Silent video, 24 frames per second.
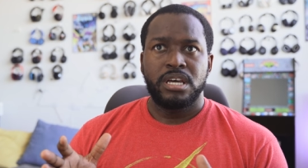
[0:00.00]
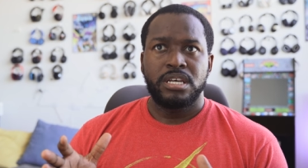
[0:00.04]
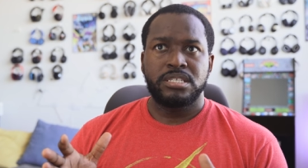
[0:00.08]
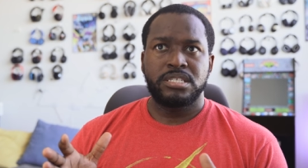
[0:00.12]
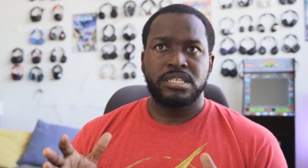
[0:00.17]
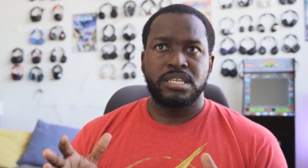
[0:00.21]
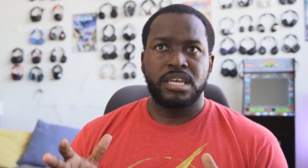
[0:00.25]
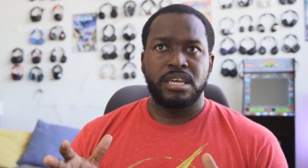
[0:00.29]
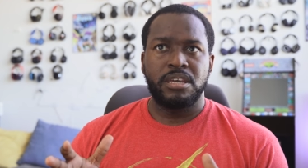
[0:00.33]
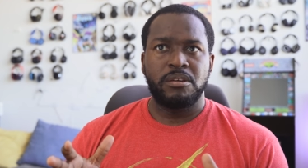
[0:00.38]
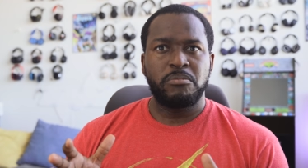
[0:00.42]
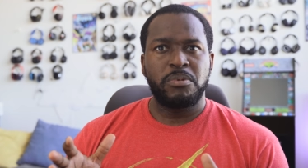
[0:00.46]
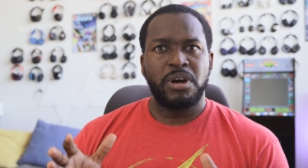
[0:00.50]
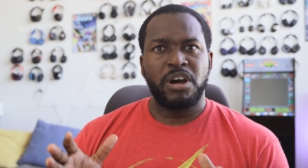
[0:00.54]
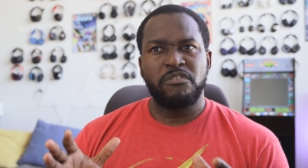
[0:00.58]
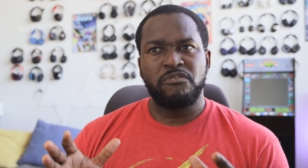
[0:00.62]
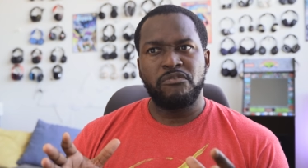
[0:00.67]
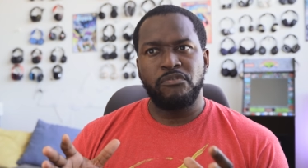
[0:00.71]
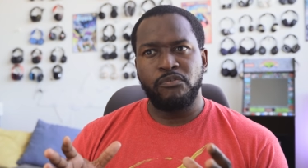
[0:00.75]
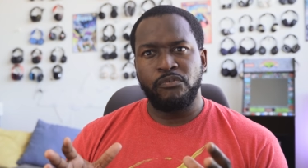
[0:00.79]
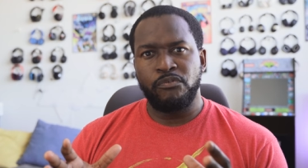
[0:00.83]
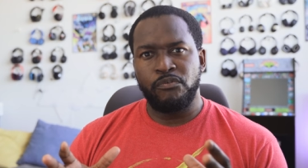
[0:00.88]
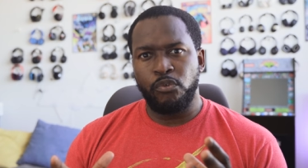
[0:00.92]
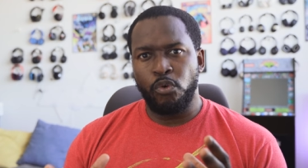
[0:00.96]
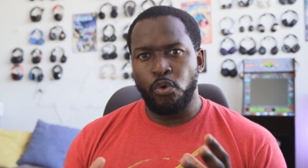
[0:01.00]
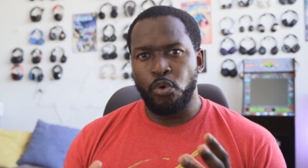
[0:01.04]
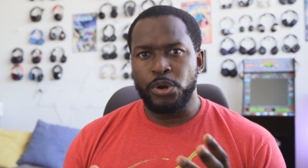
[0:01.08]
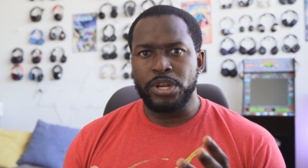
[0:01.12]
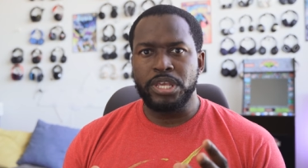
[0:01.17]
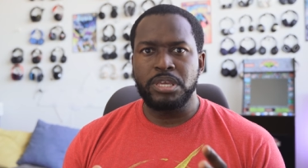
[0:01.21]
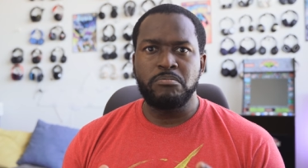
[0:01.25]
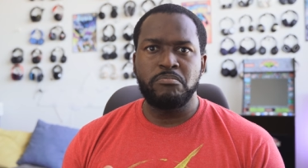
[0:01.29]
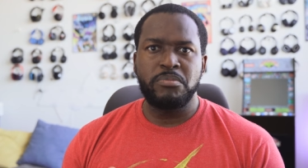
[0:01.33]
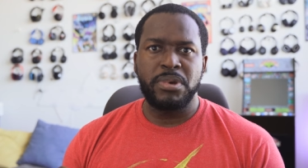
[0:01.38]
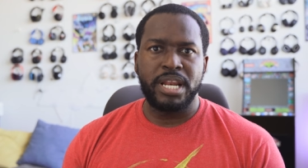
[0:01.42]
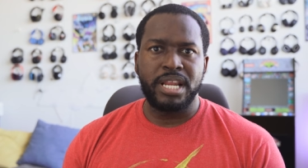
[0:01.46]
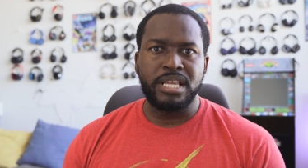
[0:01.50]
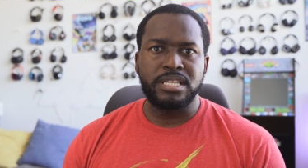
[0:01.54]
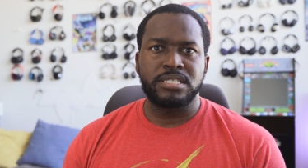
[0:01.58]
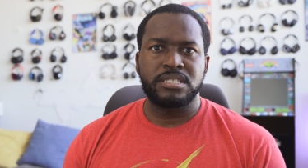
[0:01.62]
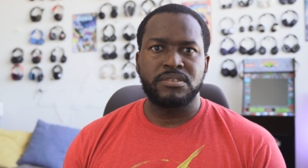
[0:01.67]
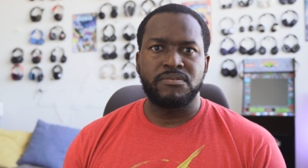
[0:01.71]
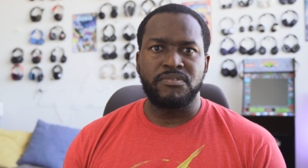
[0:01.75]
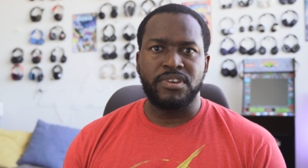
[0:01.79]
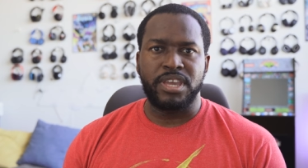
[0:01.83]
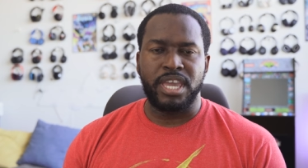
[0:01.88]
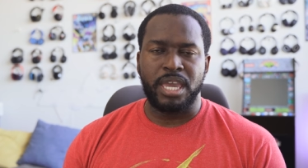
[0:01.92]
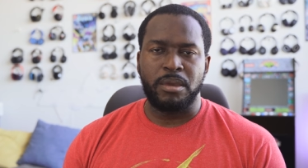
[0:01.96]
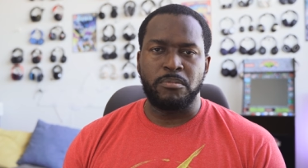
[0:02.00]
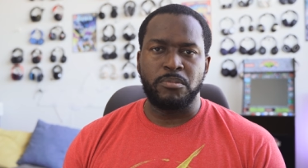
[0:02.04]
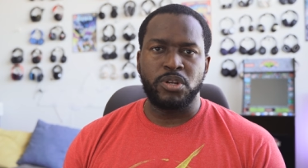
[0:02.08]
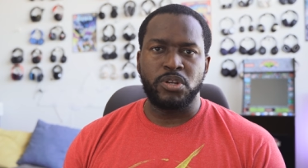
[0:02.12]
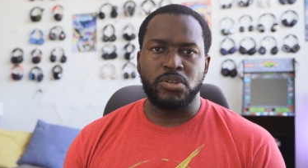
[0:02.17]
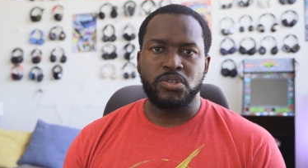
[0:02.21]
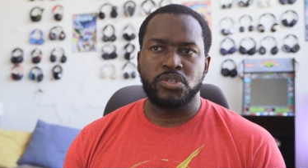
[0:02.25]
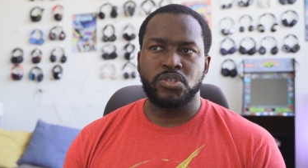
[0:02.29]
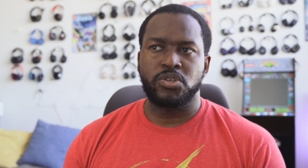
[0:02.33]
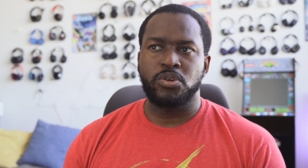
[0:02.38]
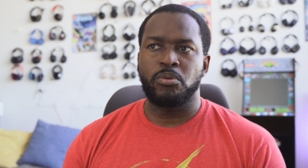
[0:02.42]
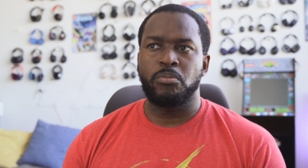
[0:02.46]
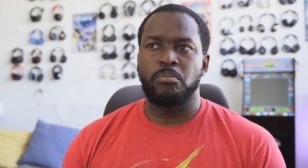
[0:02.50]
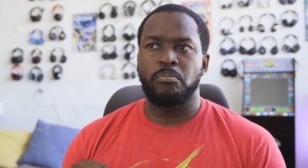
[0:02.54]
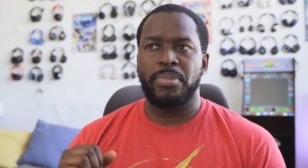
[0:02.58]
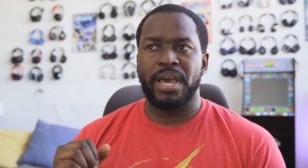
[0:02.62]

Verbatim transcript: say, about 40 minutes of gaming or so.